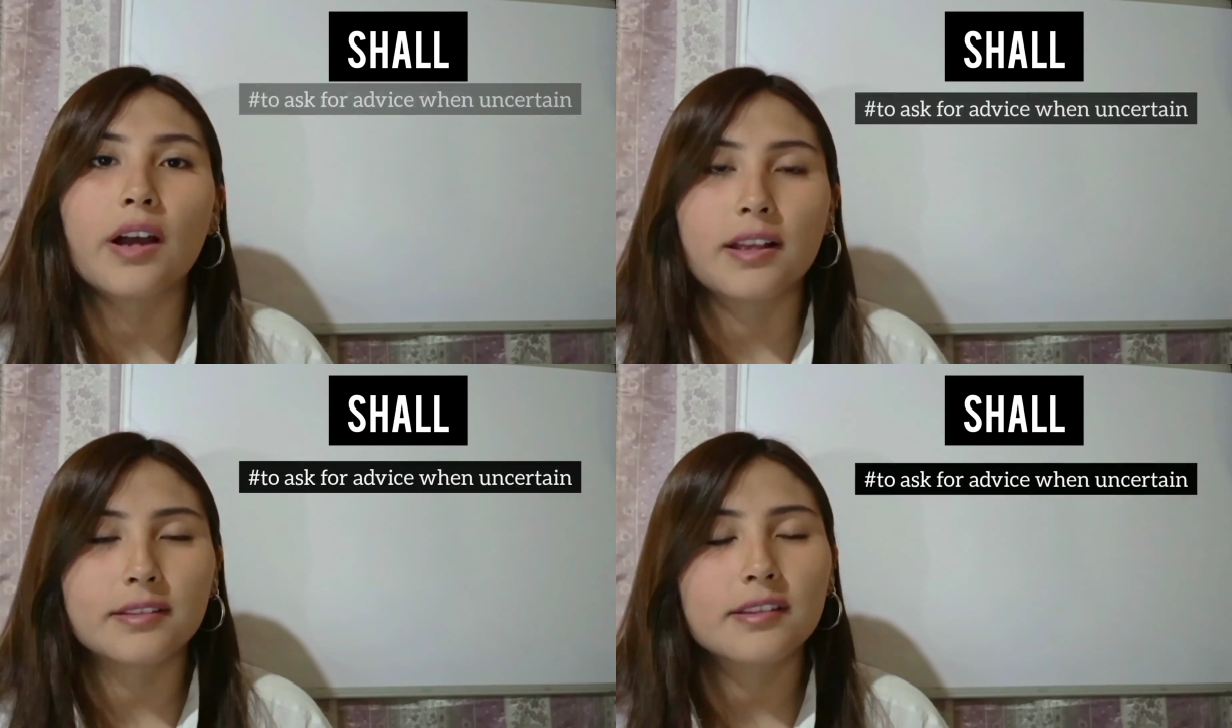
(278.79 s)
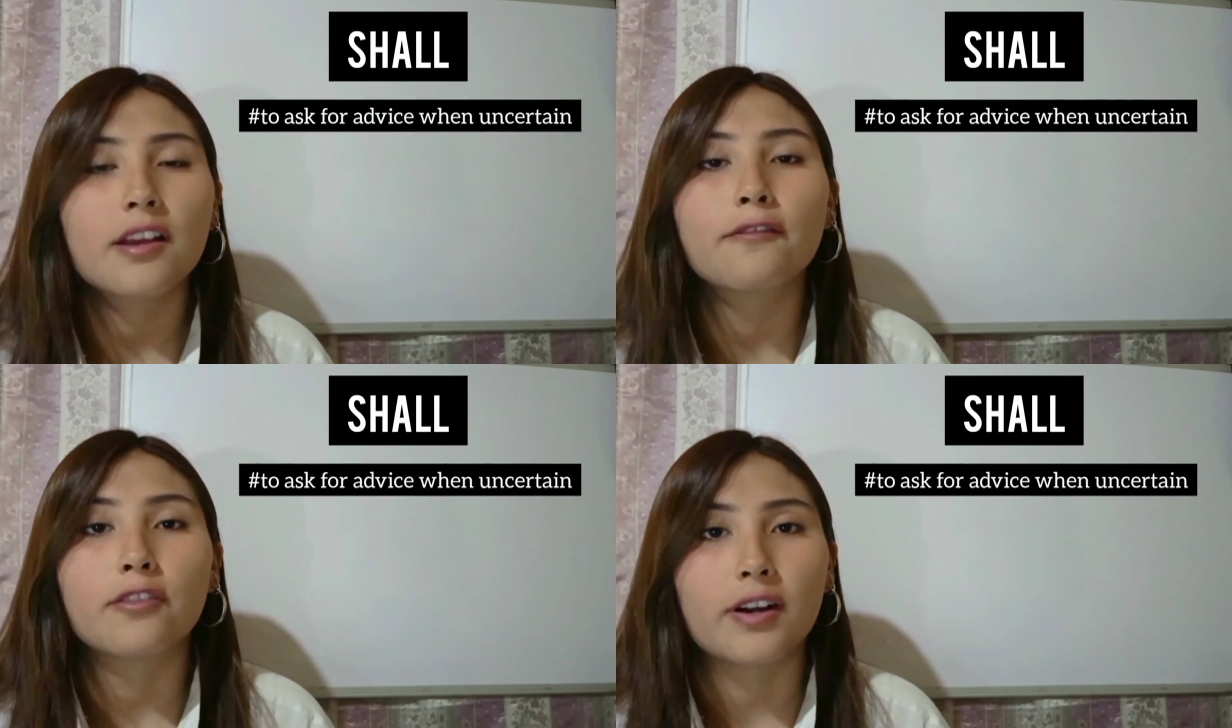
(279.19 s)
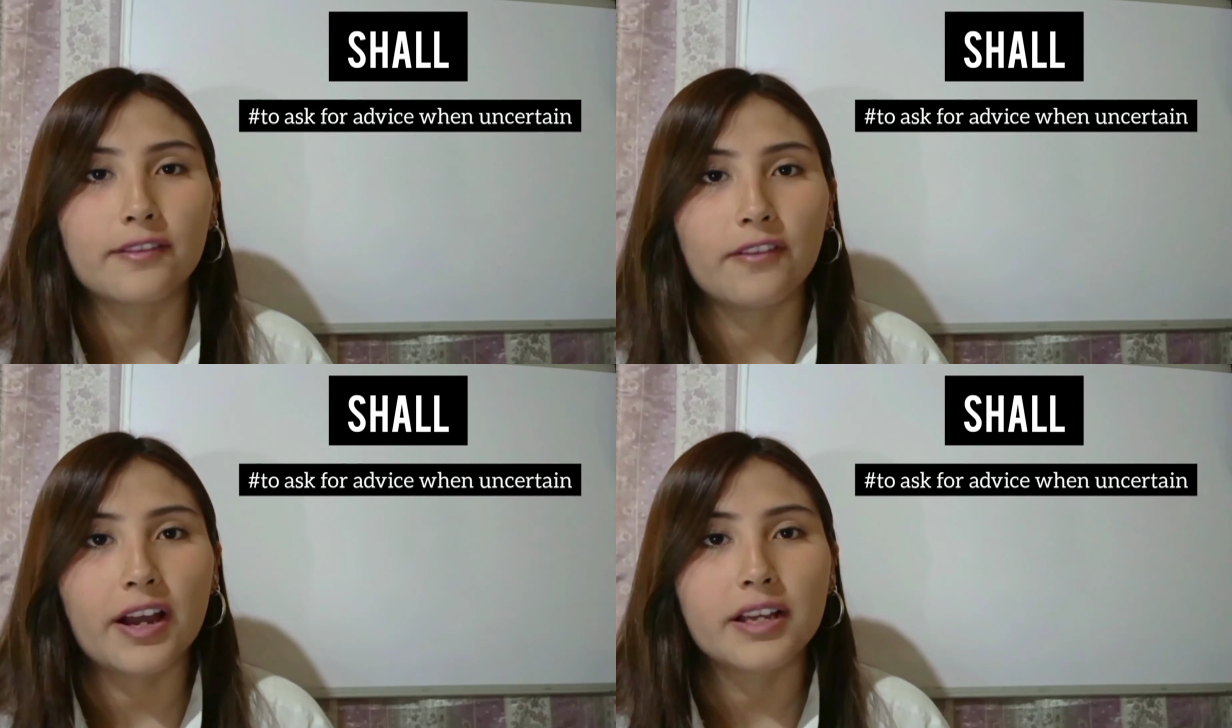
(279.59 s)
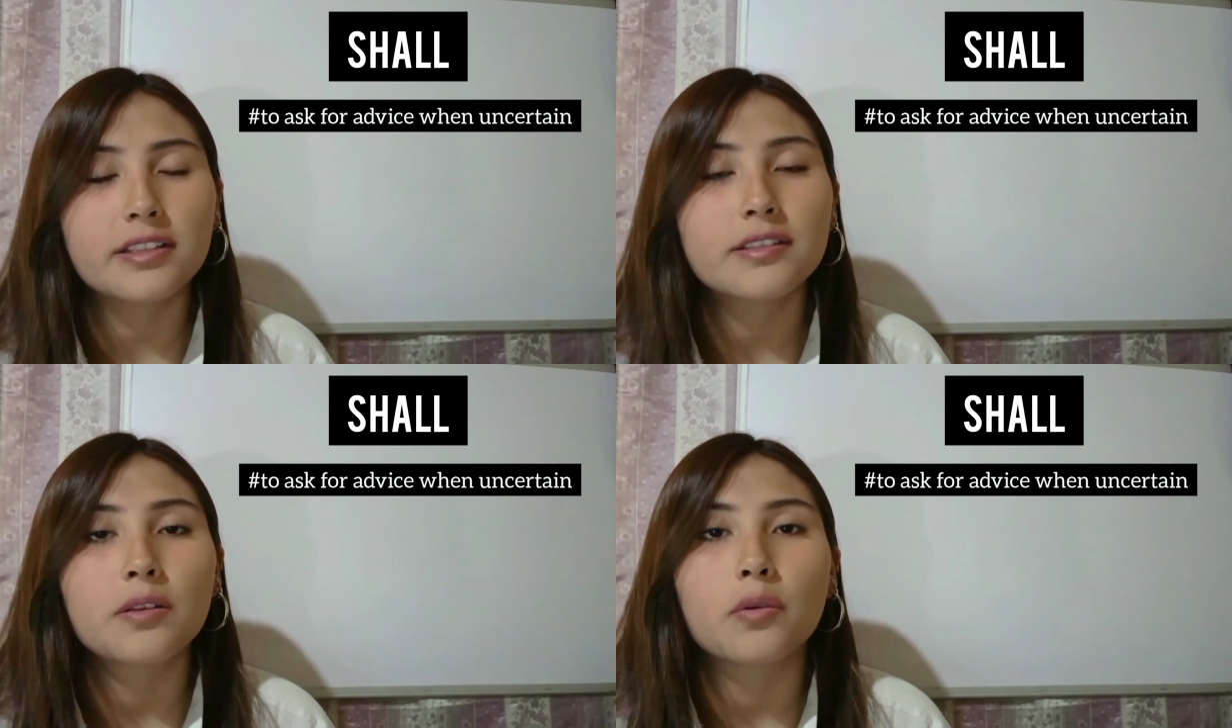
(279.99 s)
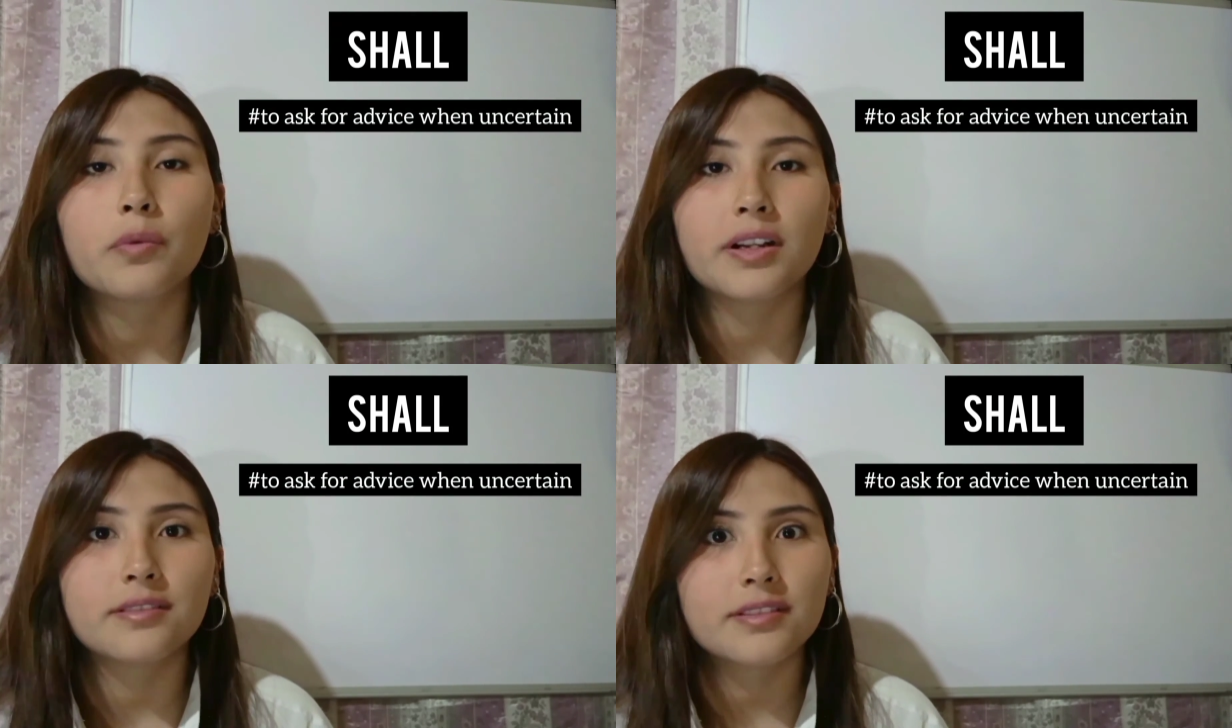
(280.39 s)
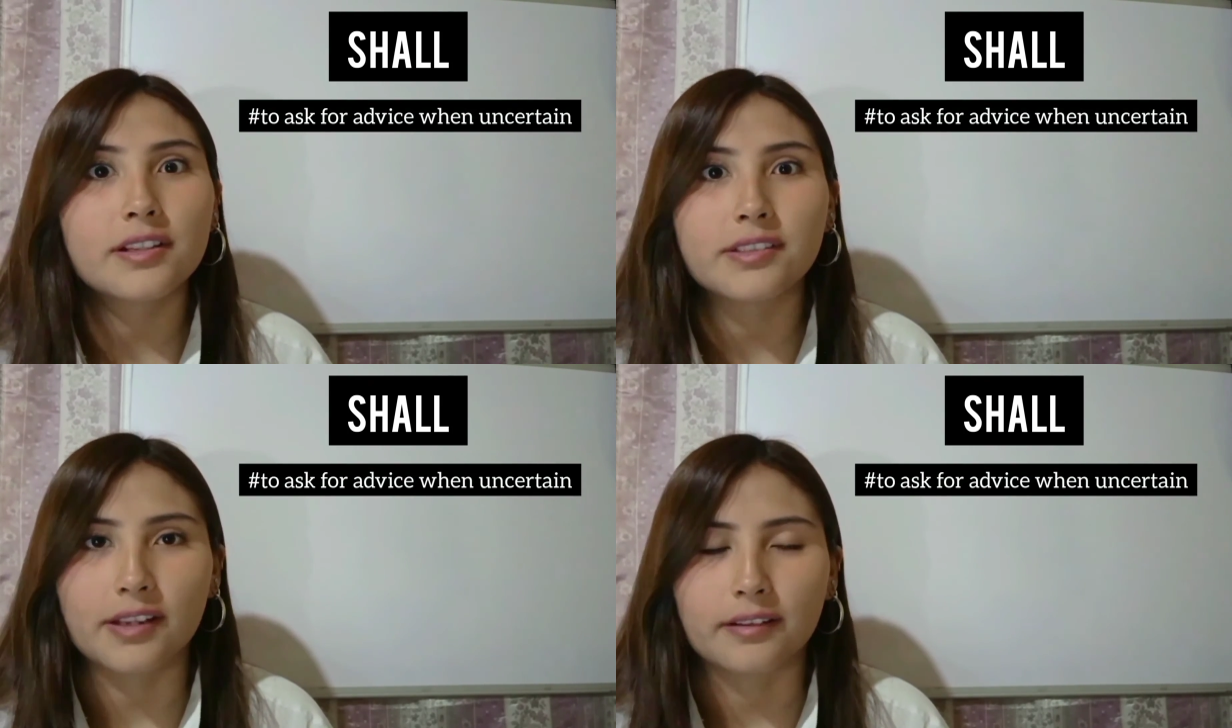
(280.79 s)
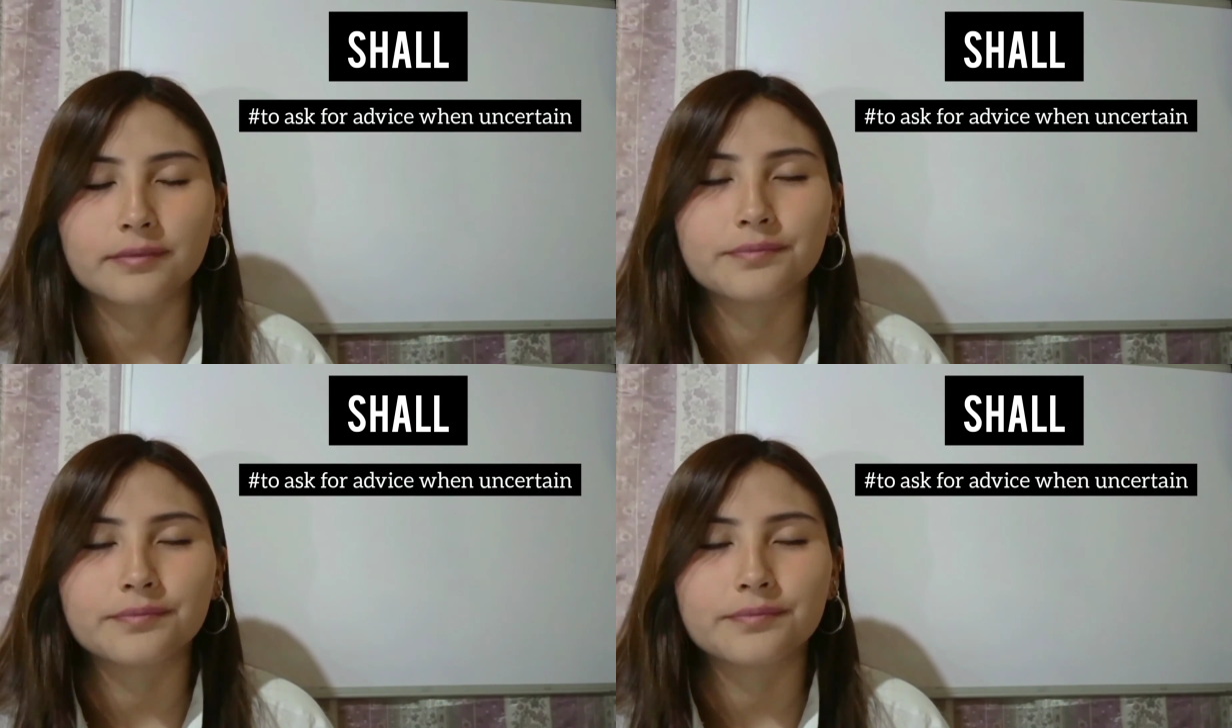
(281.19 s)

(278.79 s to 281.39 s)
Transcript: to ask for advice when uncertain.